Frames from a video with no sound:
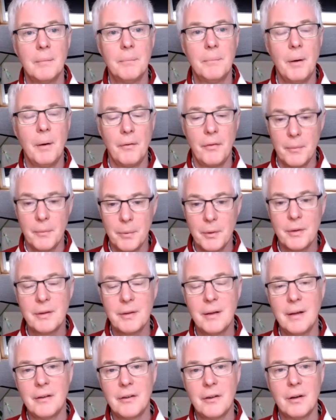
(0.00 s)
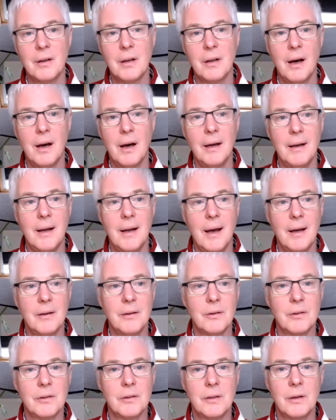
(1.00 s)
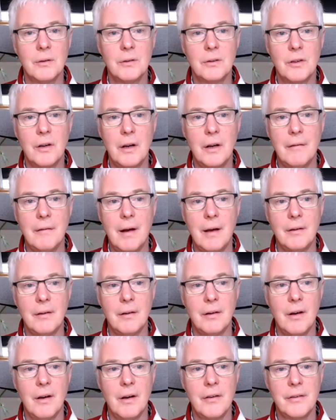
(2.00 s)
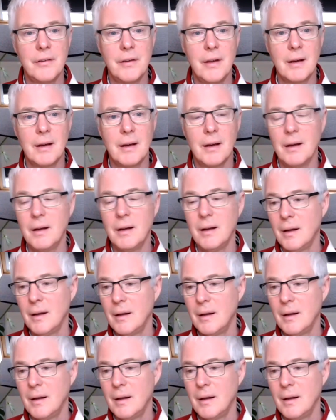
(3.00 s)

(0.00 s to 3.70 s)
both the Buddhist Center Online and also Triratna Earth Sangha,